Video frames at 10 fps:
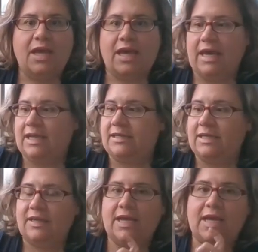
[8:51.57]
And
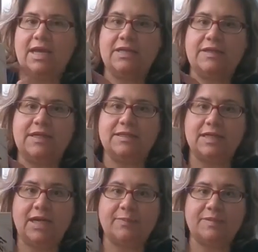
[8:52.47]
they had these
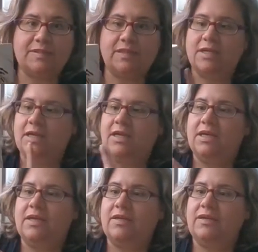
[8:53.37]
cups,
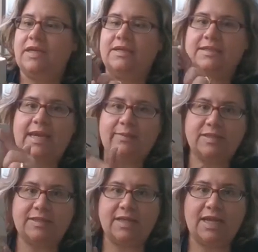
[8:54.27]
the same
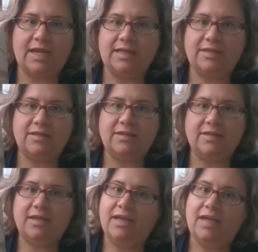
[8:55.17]
design,
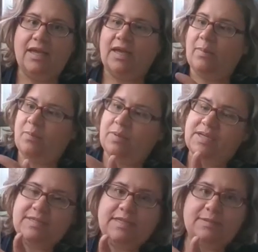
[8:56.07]
but
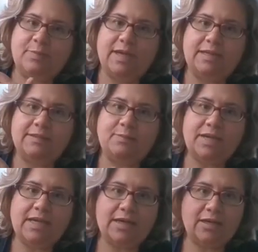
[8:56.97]
it says Pike's
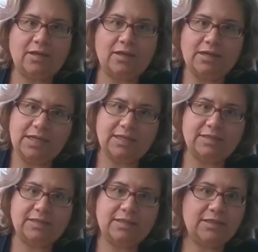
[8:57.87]
Peak on it.
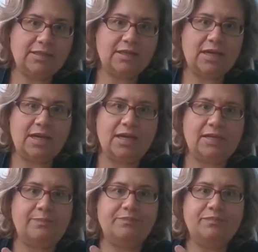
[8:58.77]

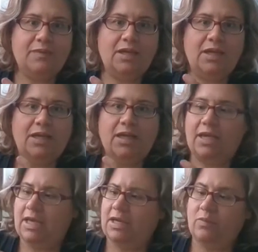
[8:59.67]
And
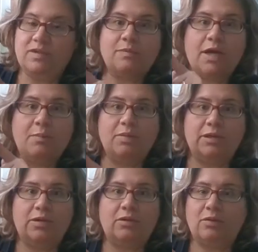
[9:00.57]
it was a
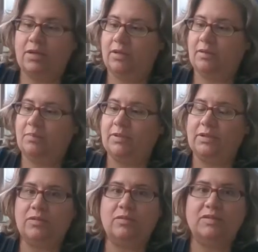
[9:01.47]

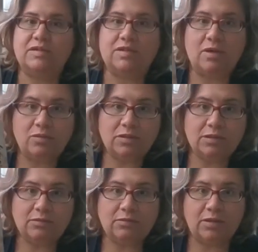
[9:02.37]
blue stone
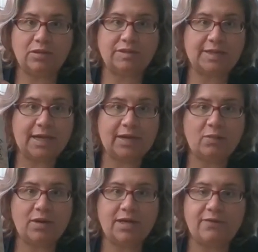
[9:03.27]
or dye,
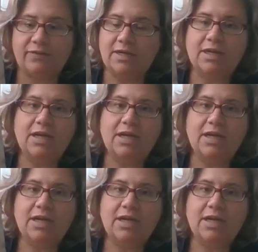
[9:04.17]
whatever.